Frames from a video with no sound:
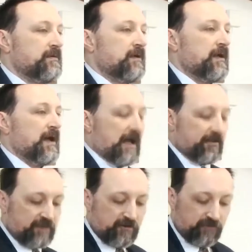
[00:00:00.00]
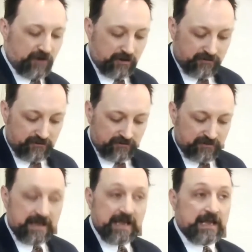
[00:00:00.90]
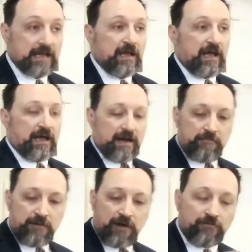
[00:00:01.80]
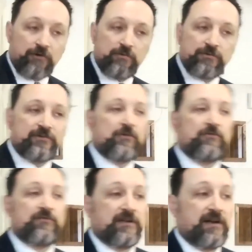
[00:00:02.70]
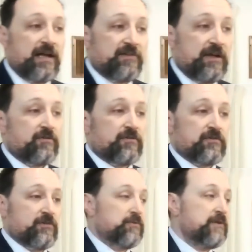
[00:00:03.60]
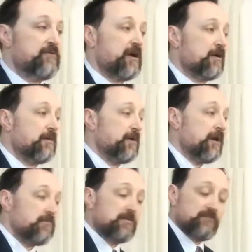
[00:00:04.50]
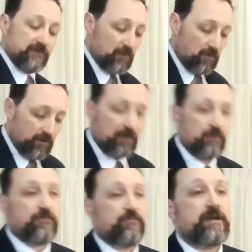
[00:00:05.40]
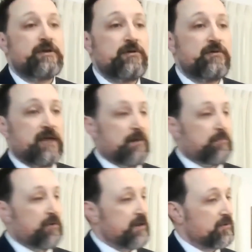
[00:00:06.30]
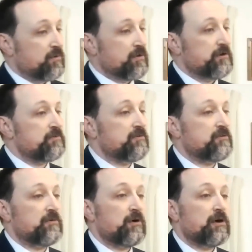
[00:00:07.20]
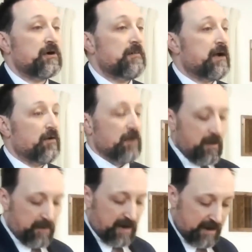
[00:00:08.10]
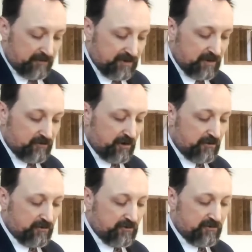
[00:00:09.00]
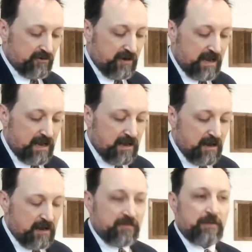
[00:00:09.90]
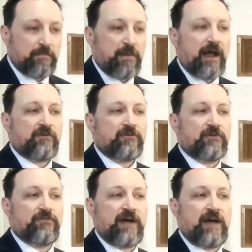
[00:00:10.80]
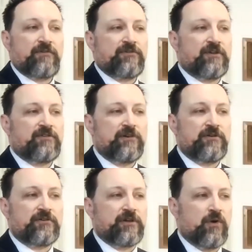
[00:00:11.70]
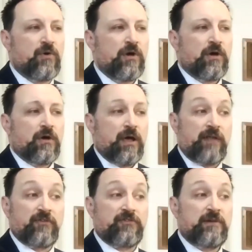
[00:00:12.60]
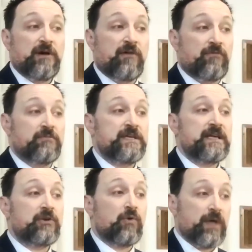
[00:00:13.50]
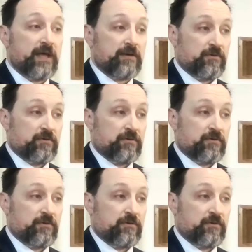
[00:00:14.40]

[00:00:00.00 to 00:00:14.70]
I see churches today, and I'm not throwing stones in glass houses because we've got our problems, and Lord knows we do, and I pray the Lord helps us to work them out. But I see churches today that pastors 5 or 6 years ago, and some of them did quit.